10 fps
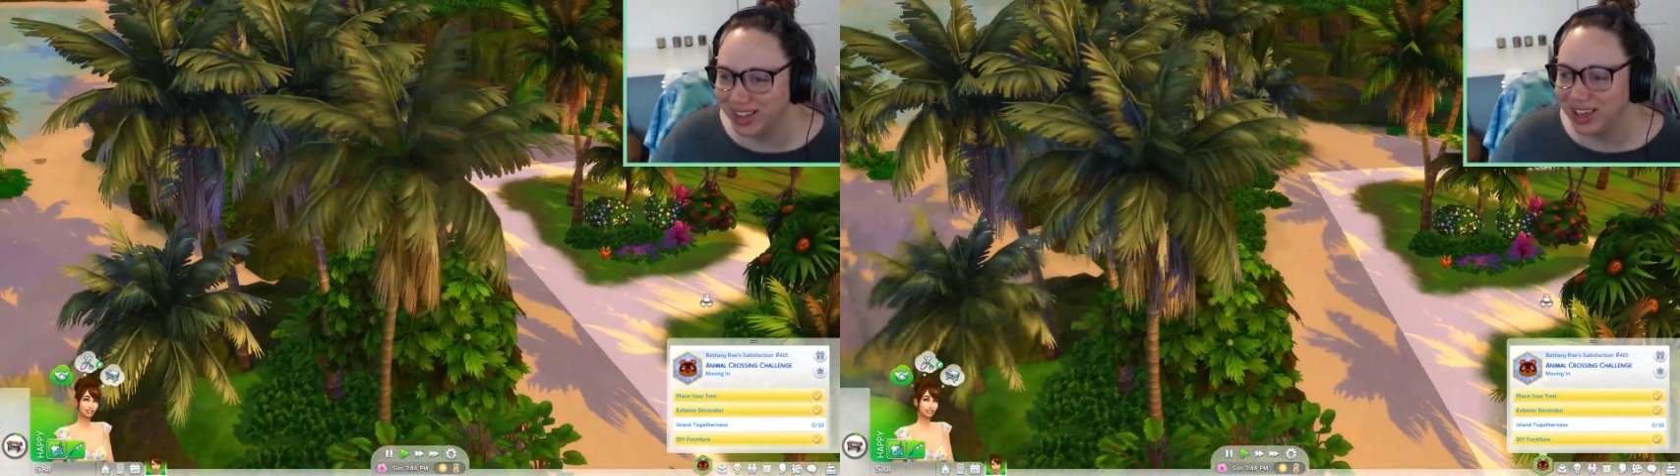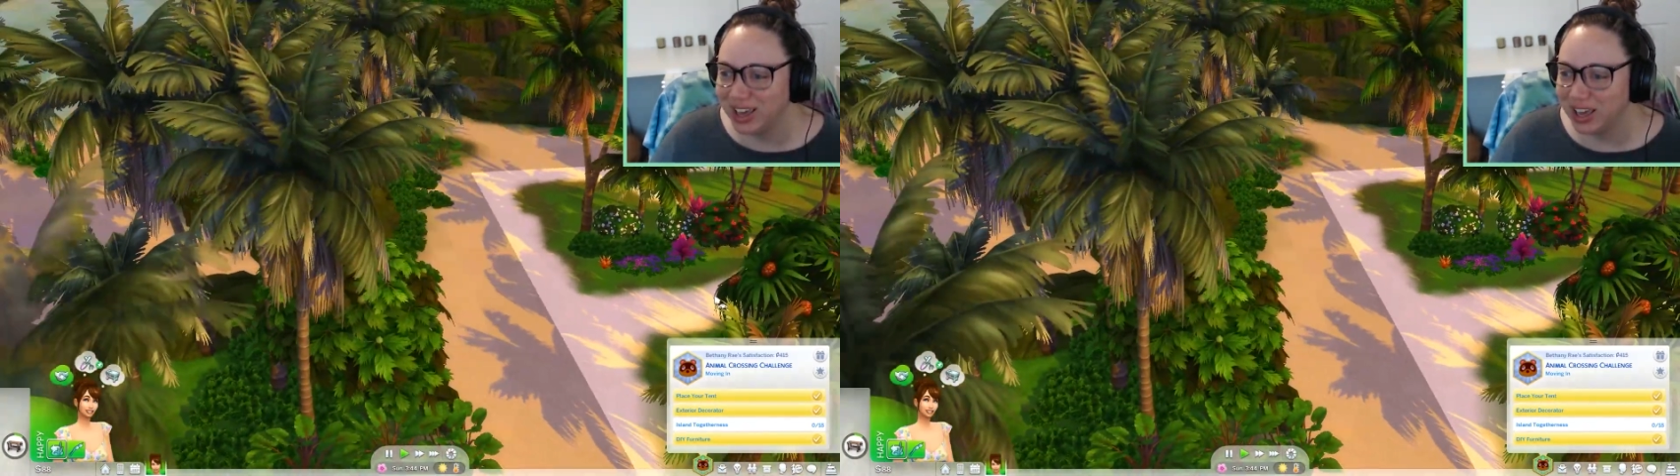
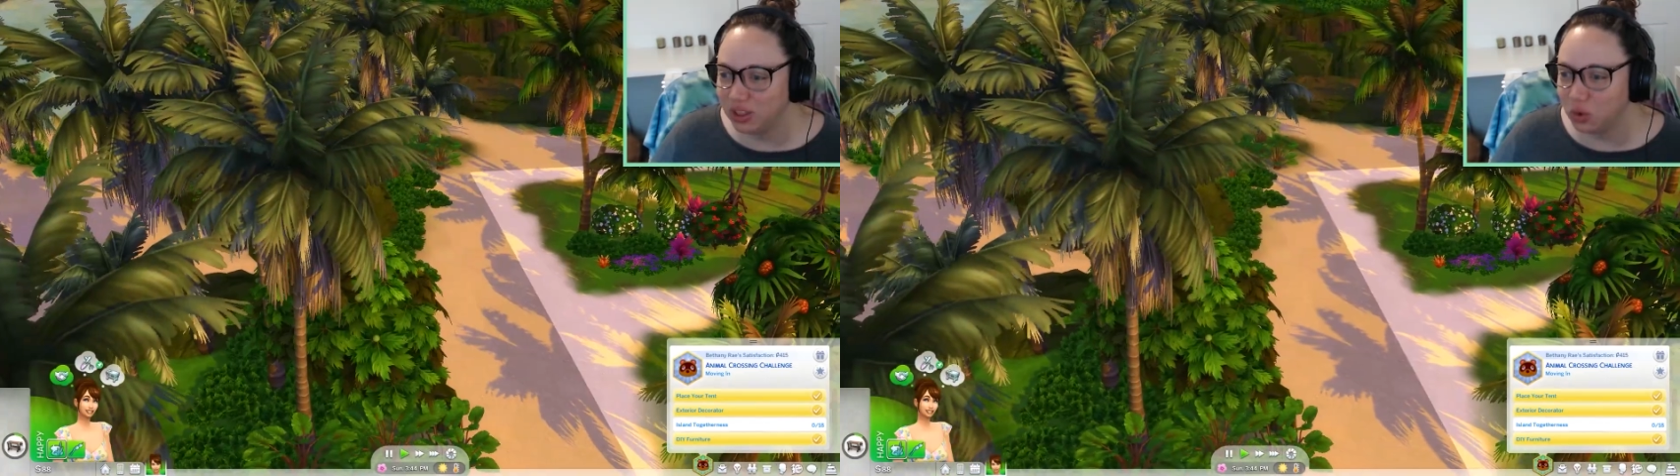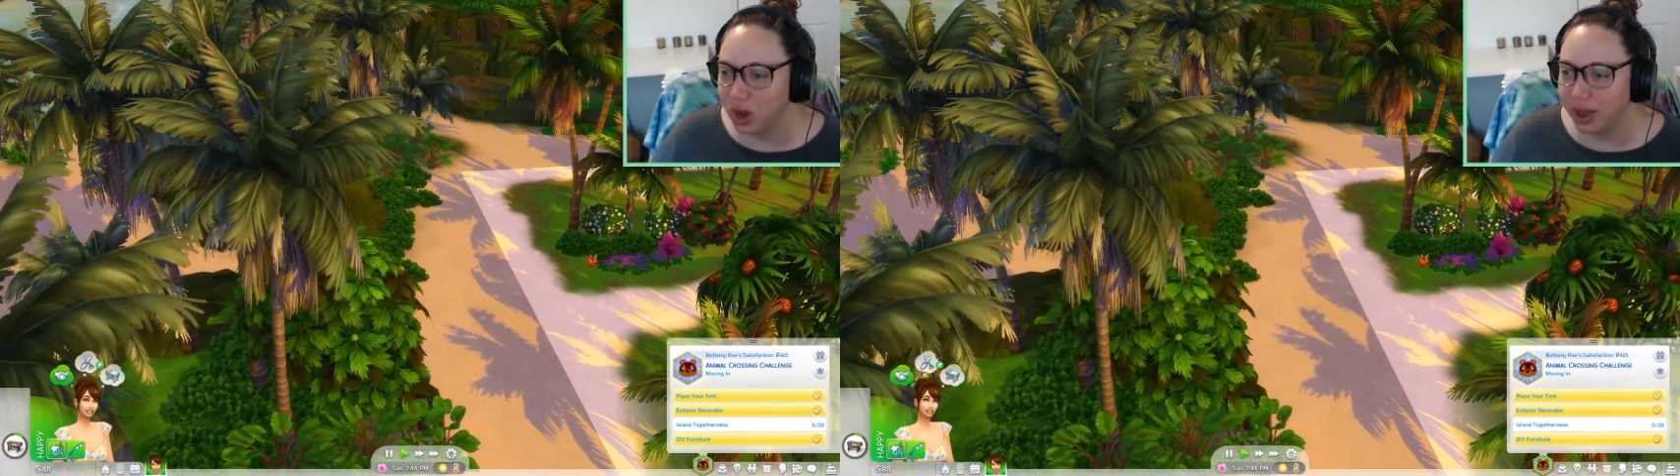in the
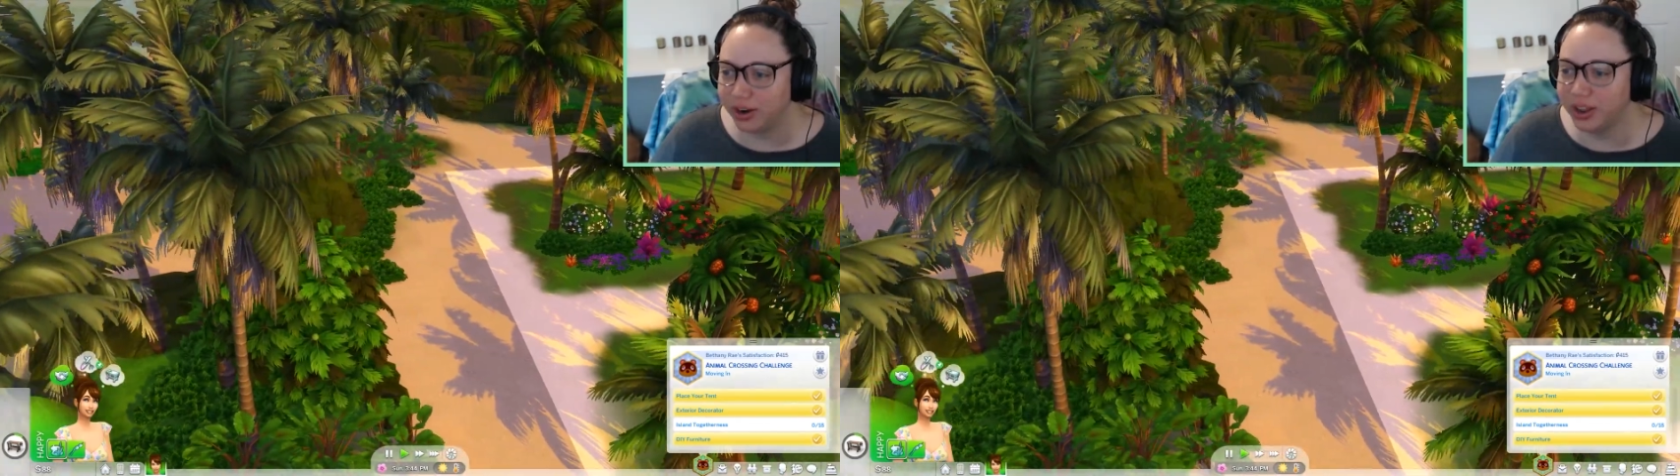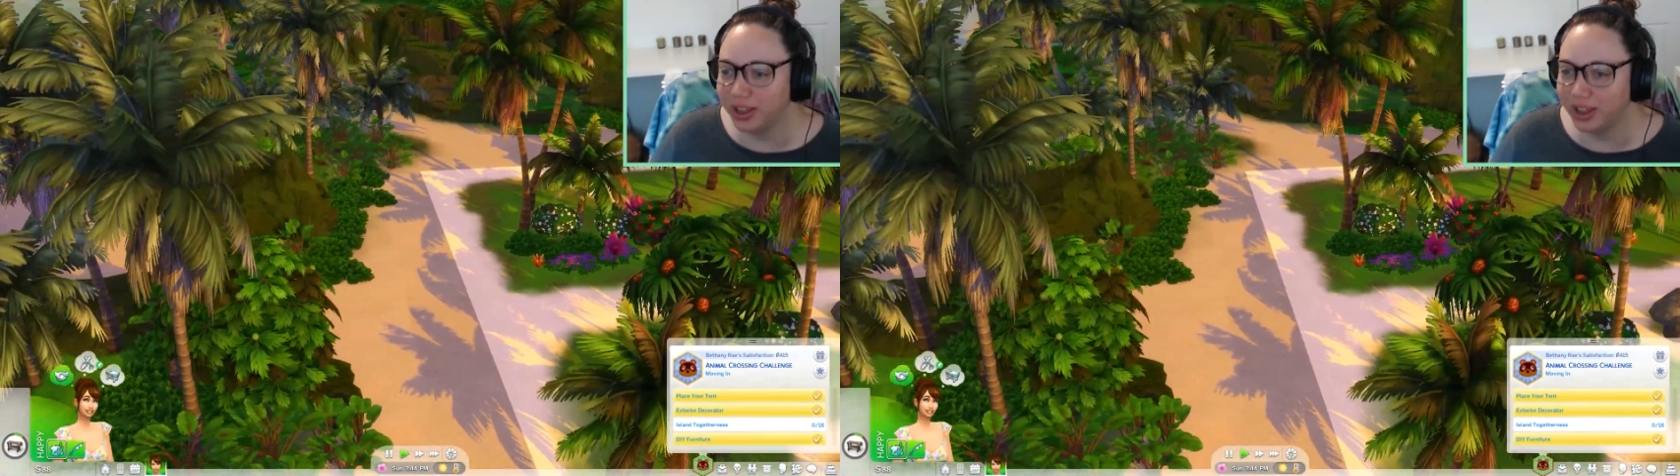wild.
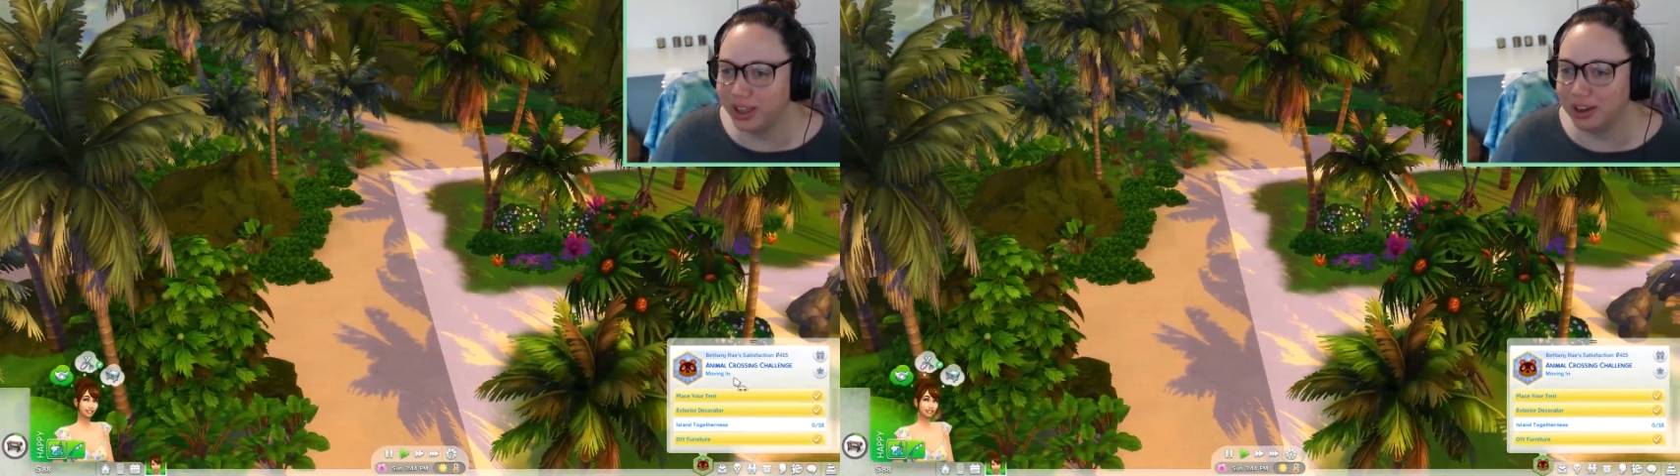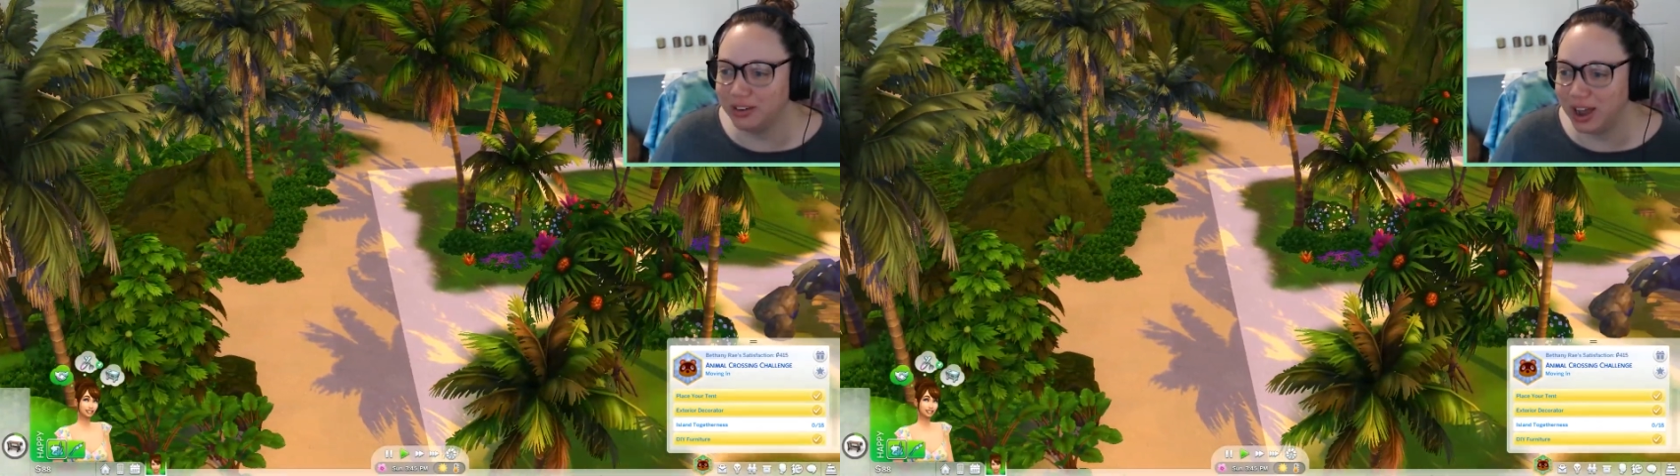
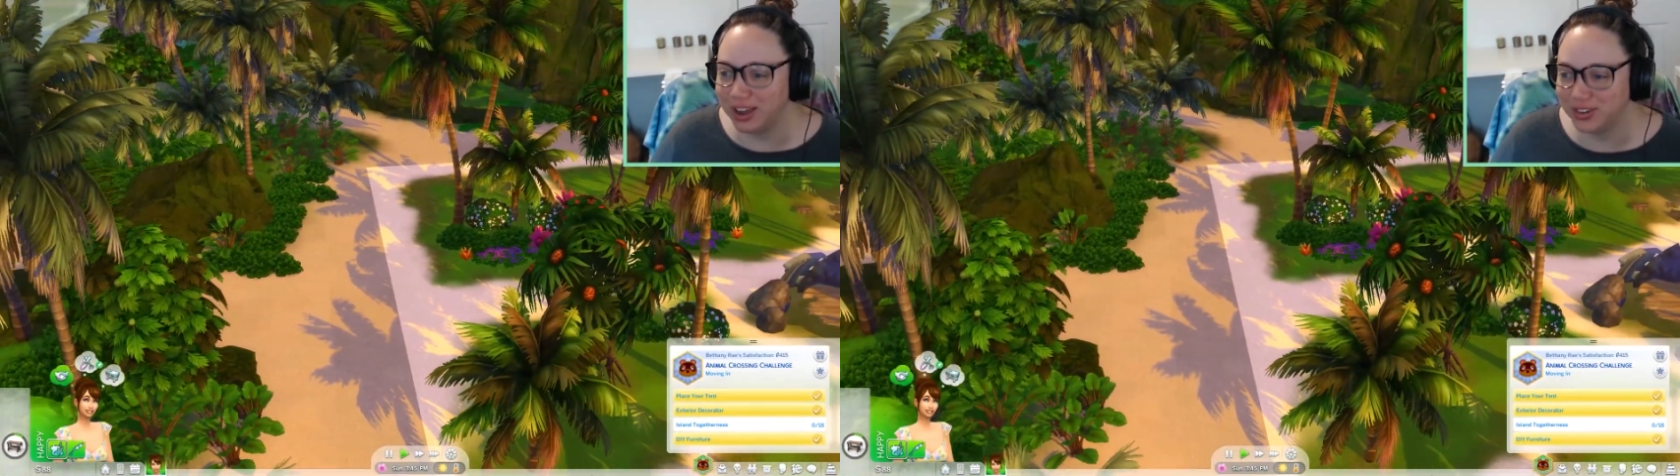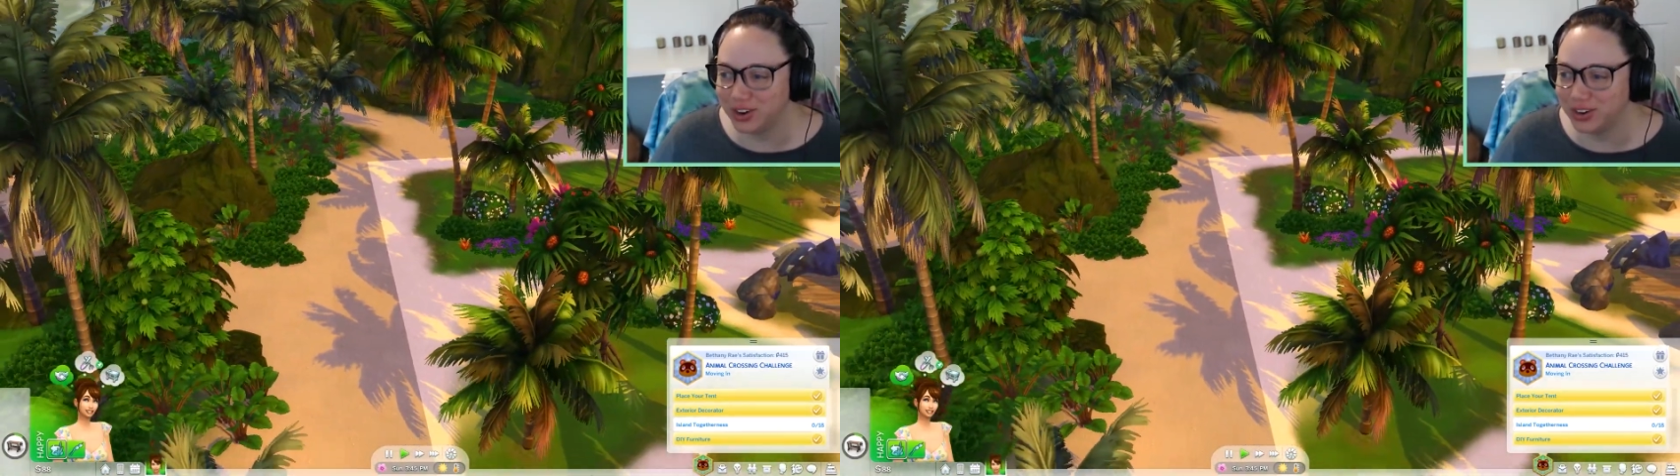I
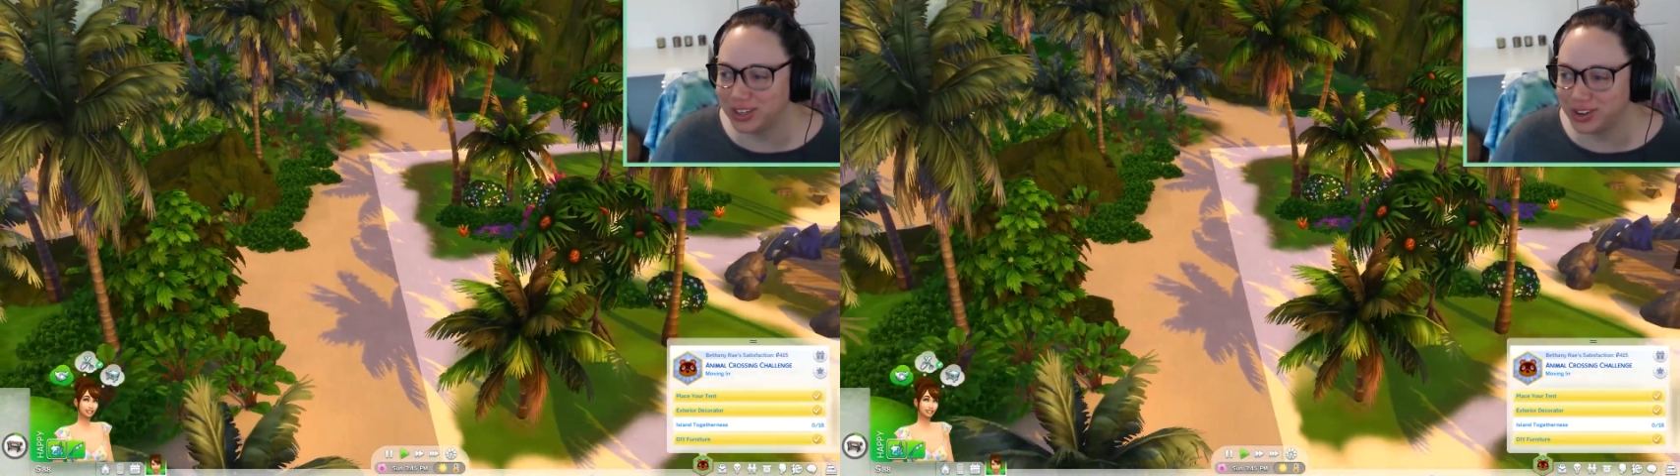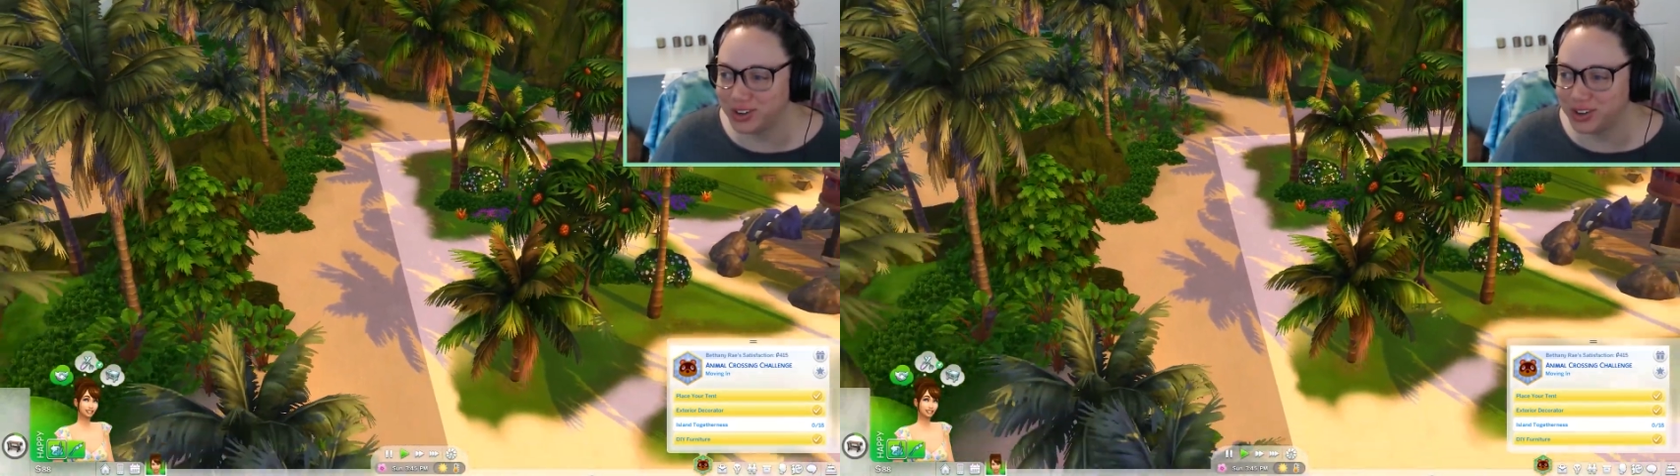always
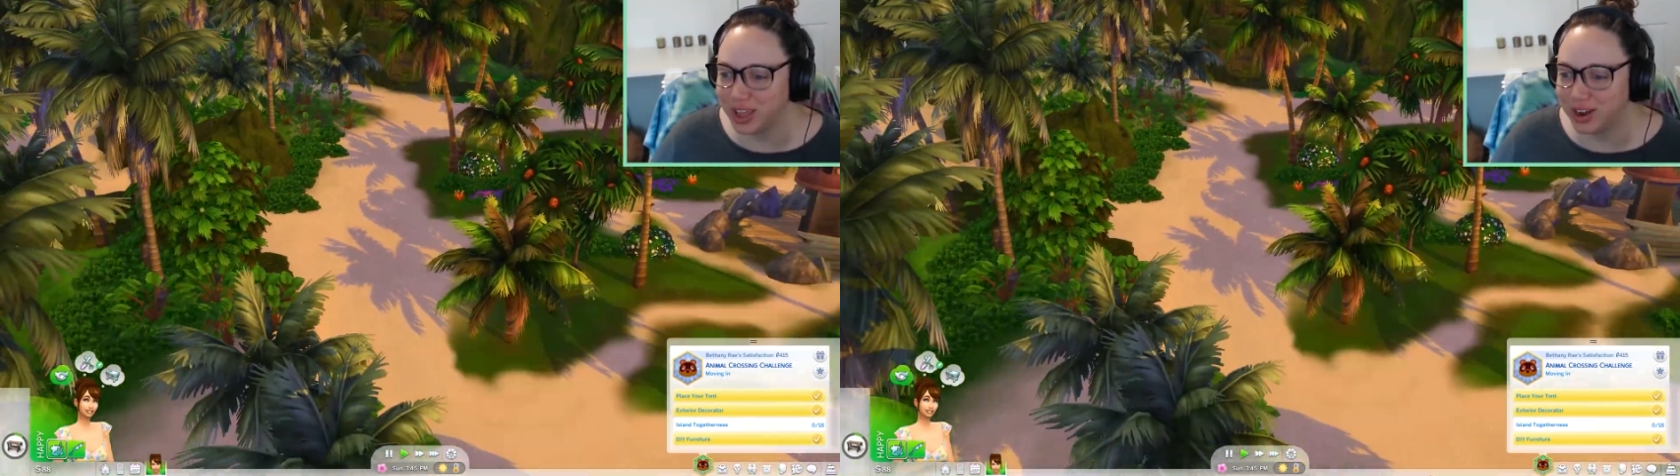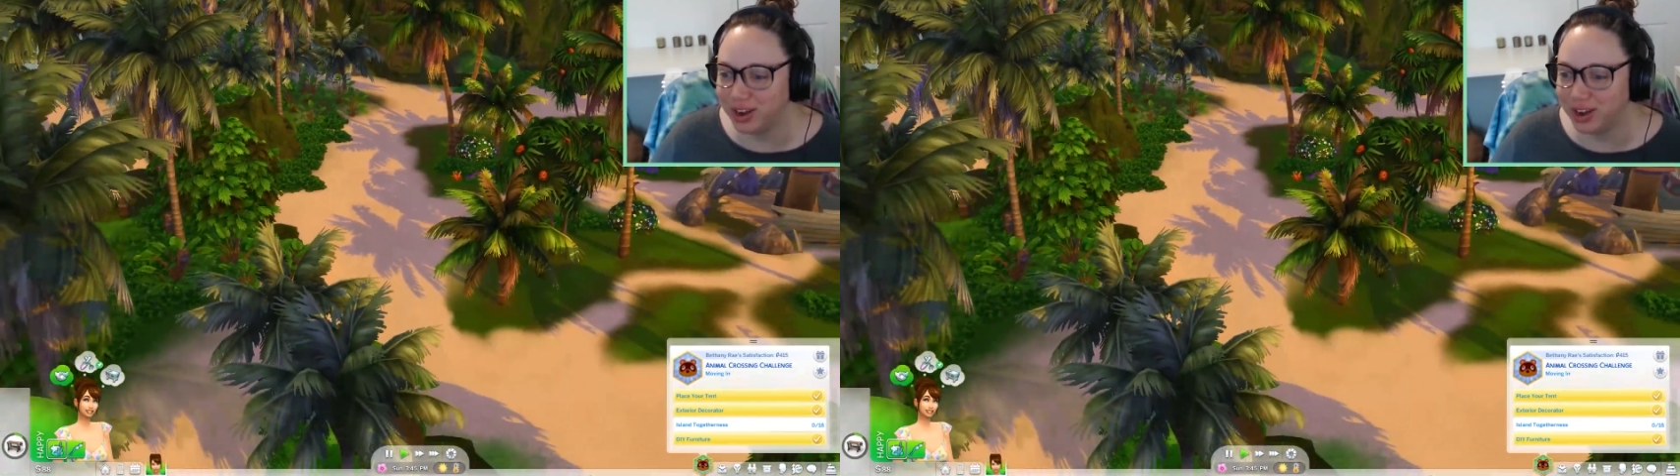go to that